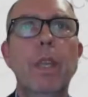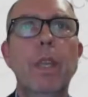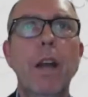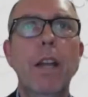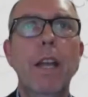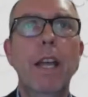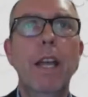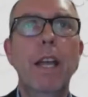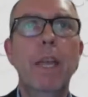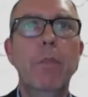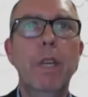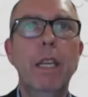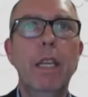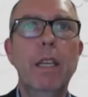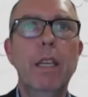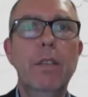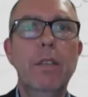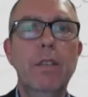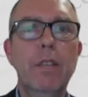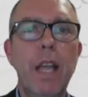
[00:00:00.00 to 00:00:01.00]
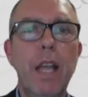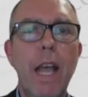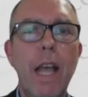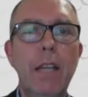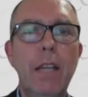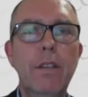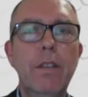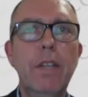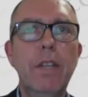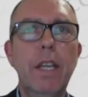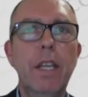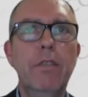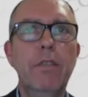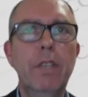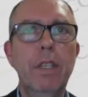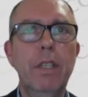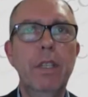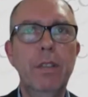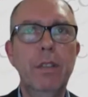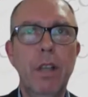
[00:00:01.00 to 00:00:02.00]
My name is Ed
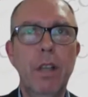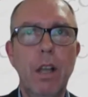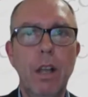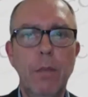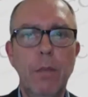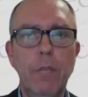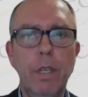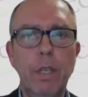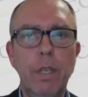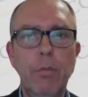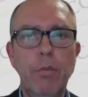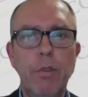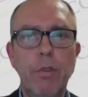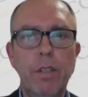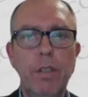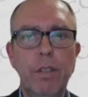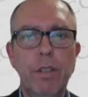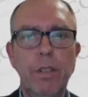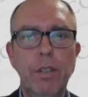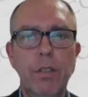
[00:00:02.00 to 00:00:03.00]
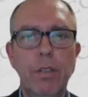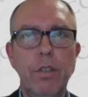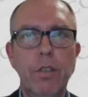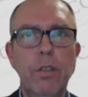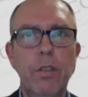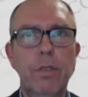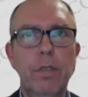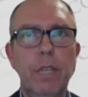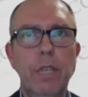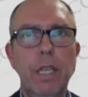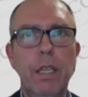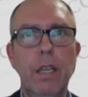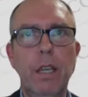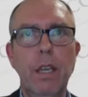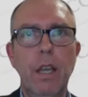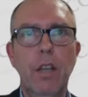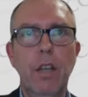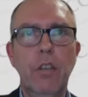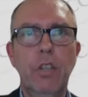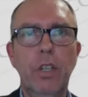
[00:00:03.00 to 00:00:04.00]
Davies. I'm the president of the
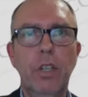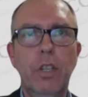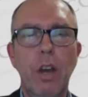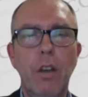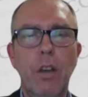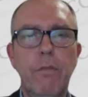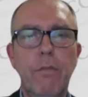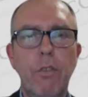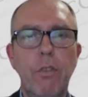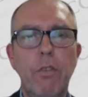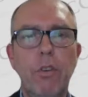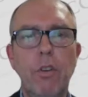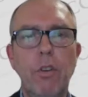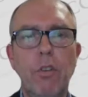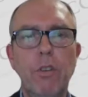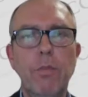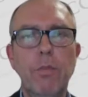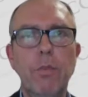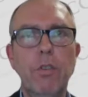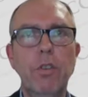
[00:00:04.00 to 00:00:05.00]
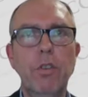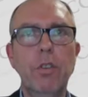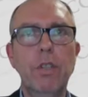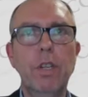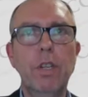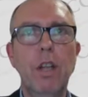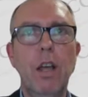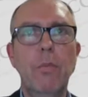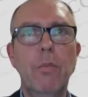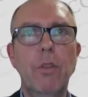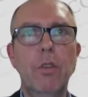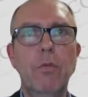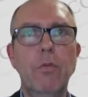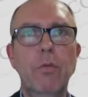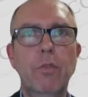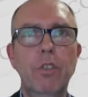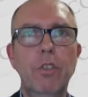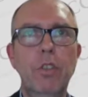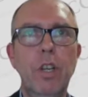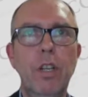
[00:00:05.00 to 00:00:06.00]
Jakarta Foreign Correspondents Club and a
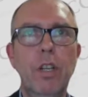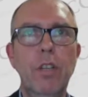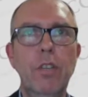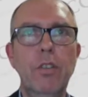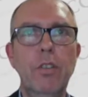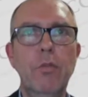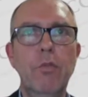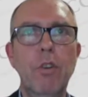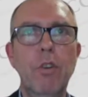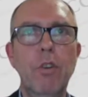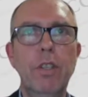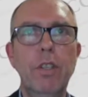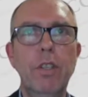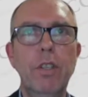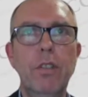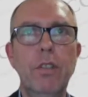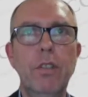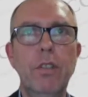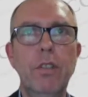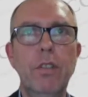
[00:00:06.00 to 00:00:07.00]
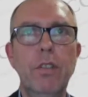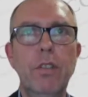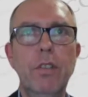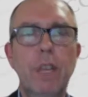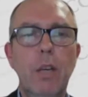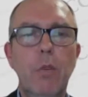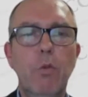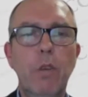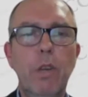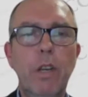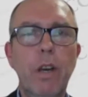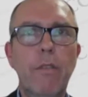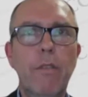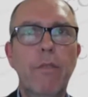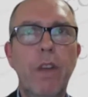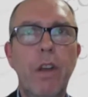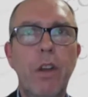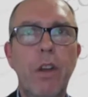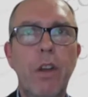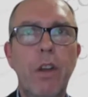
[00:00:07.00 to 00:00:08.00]
journalist at Reuters. We are
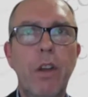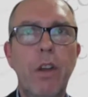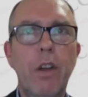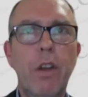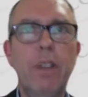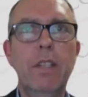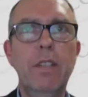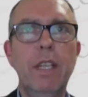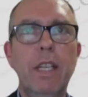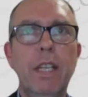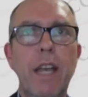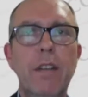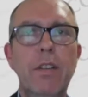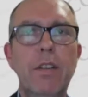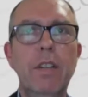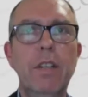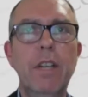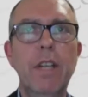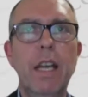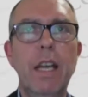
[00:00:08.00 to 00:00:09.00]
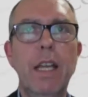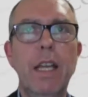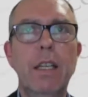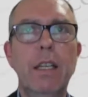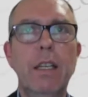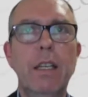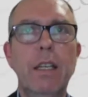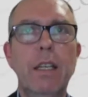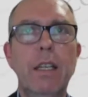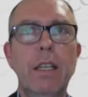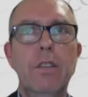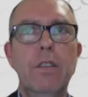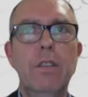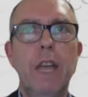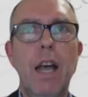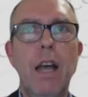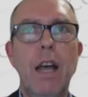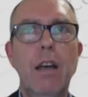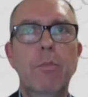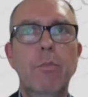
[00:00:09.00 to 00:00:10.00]
very pleased again today to
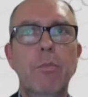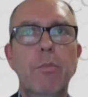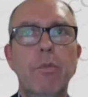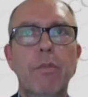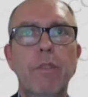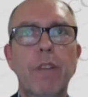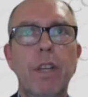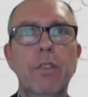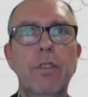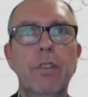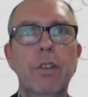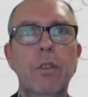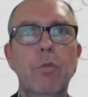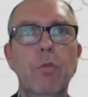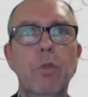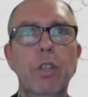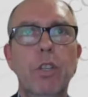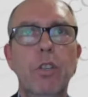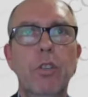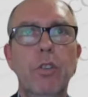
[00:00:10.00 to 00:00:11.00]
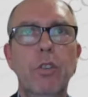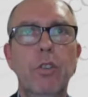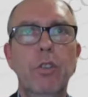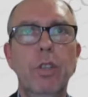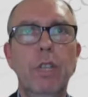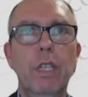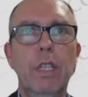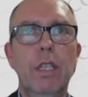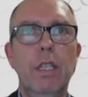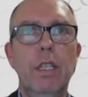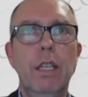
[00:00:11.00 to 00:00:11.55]
have Professor Wiku